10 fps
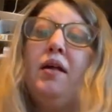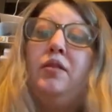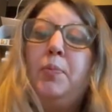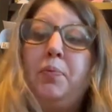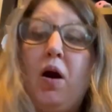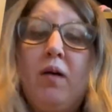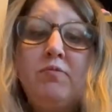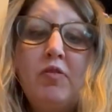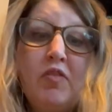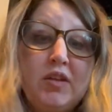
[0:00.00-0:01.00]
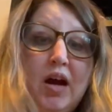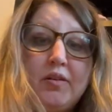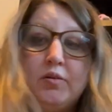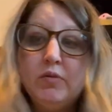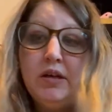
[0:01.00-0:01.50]
the prompts for the
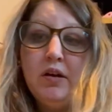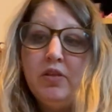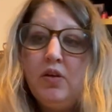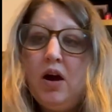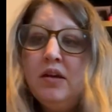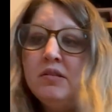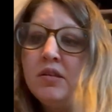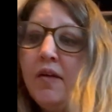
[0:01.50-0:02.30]
other readathons.